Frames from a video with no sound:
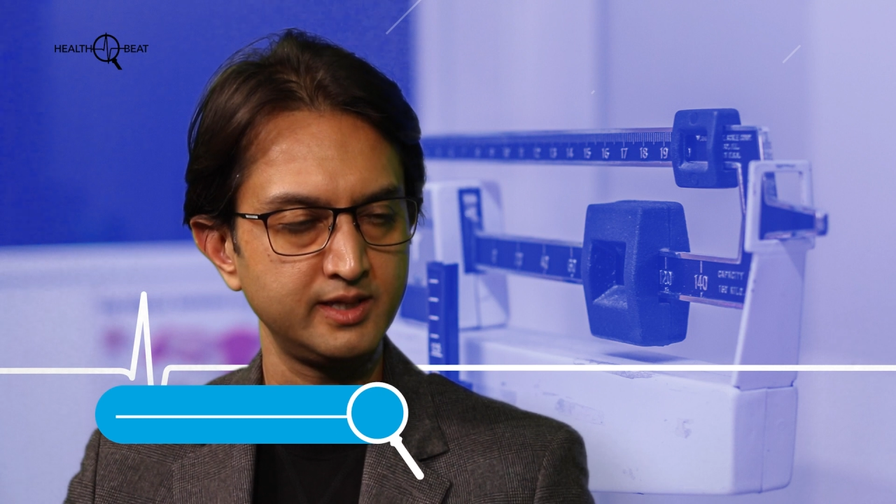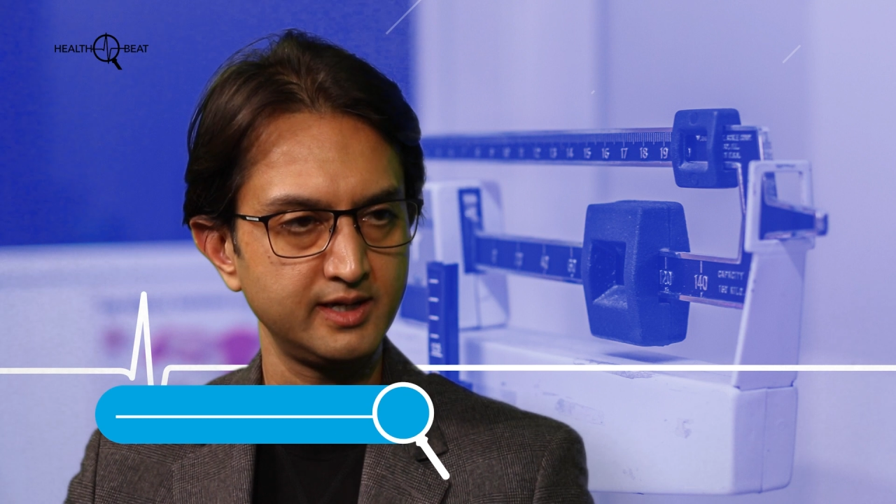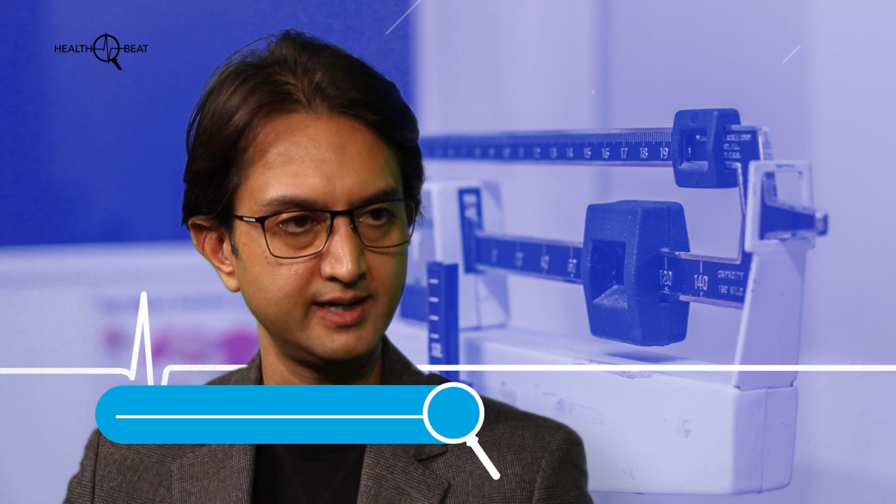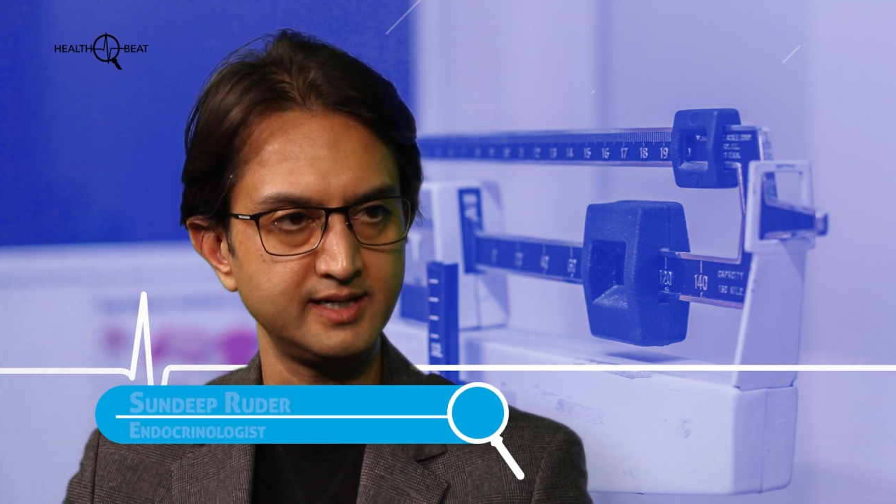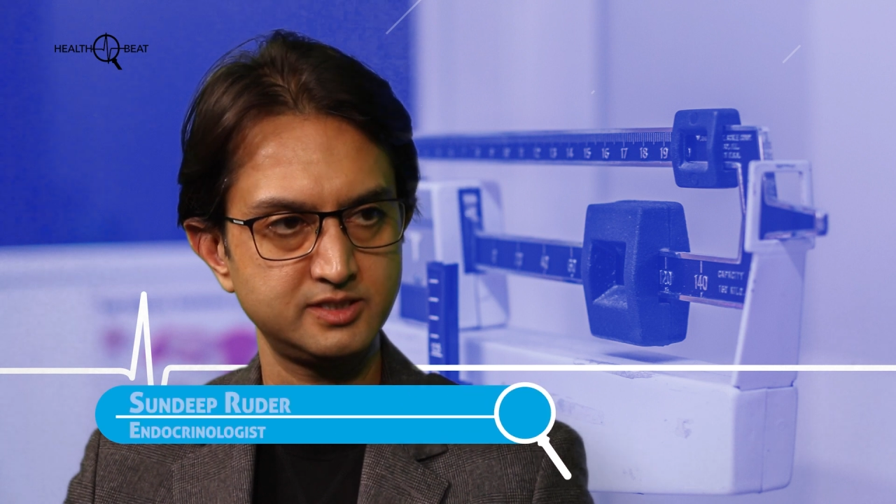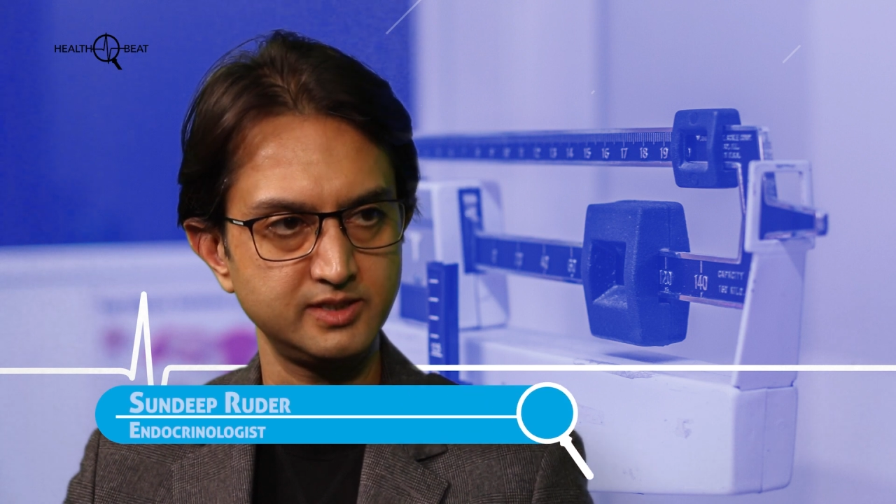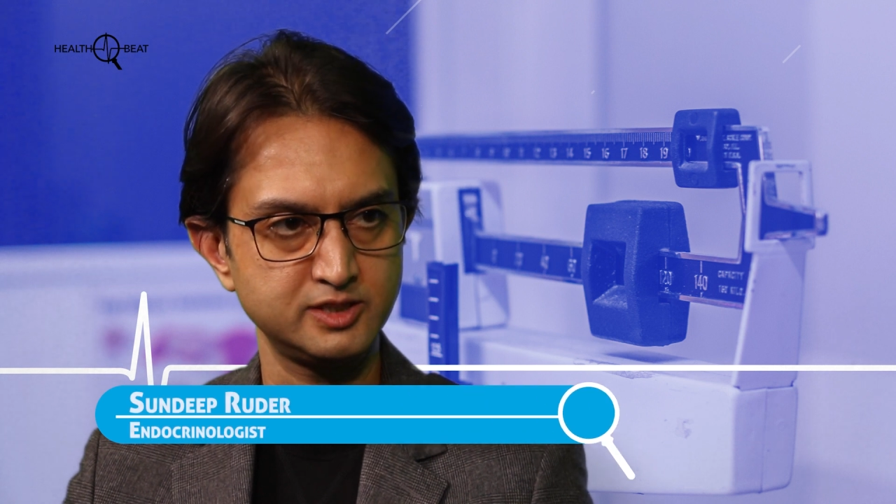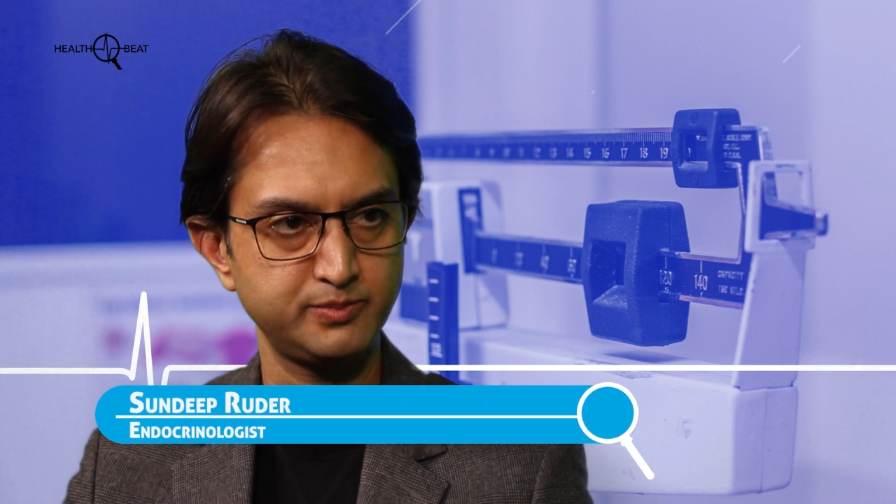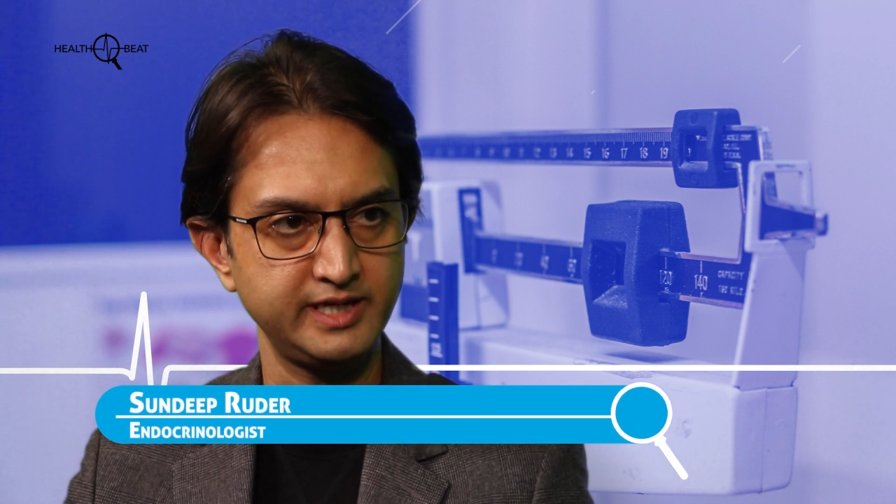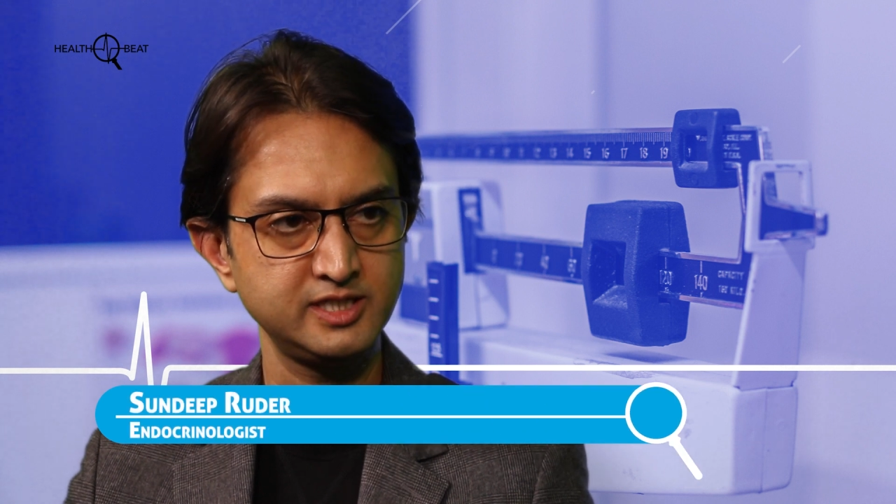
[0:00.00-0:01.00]
in the
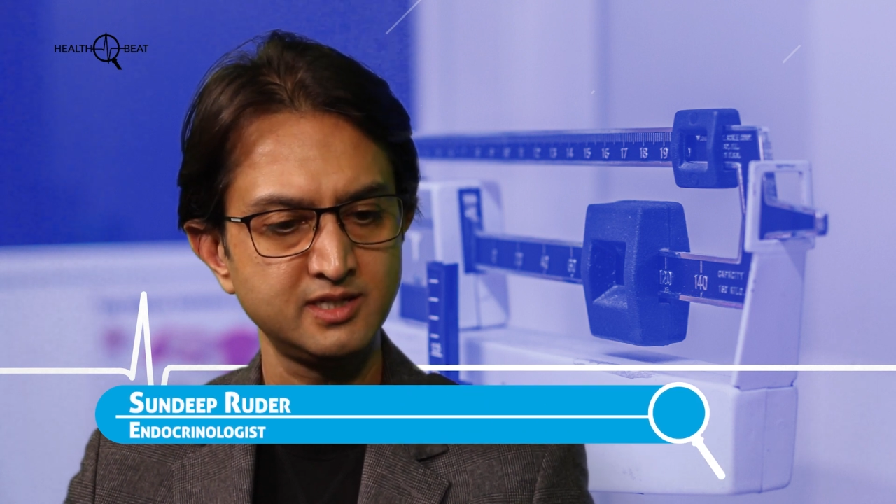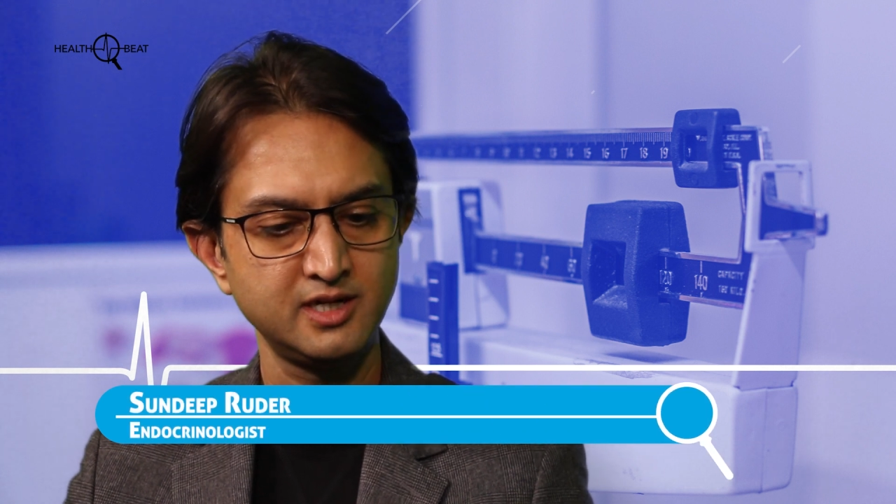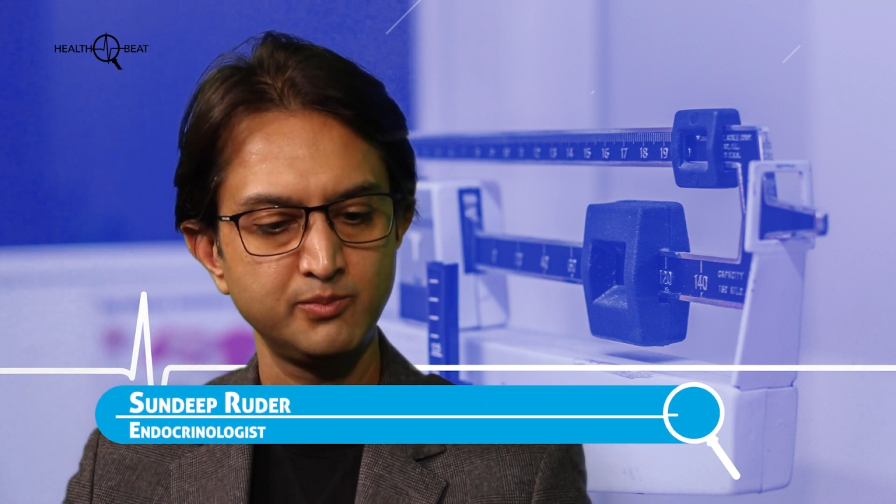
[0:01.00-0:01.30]
gastric space,